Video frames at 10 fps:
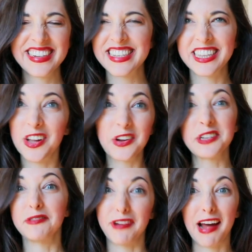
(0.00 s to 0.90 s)
just
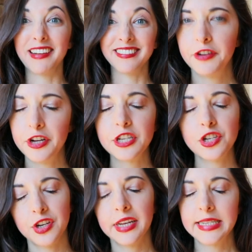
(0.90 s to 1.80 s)
loads of fun.
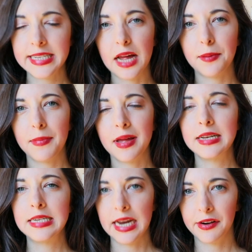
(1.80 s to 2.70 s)
First, you need some
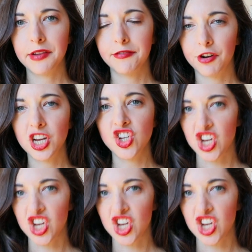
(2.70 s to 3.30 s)
dairy-free